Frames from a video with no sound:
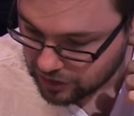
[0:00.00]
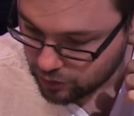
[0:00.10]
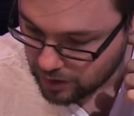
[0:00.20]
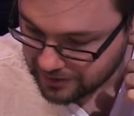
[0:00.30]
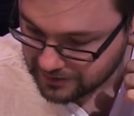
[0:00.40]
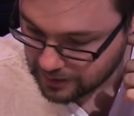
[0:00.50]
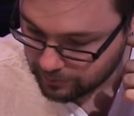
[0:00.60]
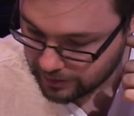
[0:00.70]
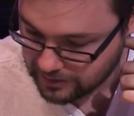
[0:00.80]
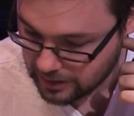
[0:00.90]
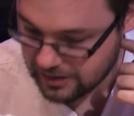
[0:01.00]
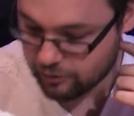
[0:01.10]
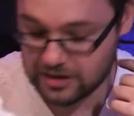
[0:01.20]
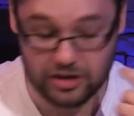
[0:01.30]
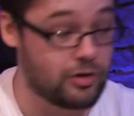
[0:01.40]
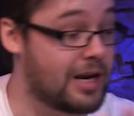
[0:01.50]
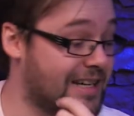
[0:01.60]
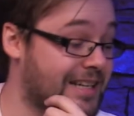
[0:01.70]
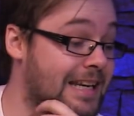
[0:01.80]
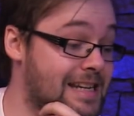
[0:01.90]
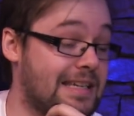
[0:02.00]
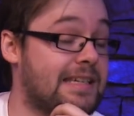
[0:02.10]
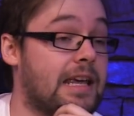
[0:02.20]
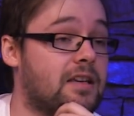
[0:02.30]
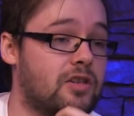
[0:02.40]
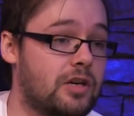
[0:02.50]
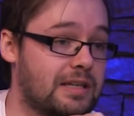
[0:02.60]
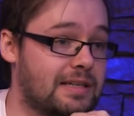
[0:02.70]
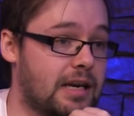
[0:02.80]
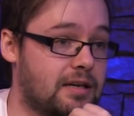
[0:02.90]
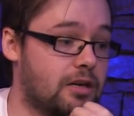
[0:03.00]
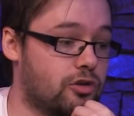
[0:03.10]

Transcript: two unstunned blind zones increases. You actually need a six. So you need a six to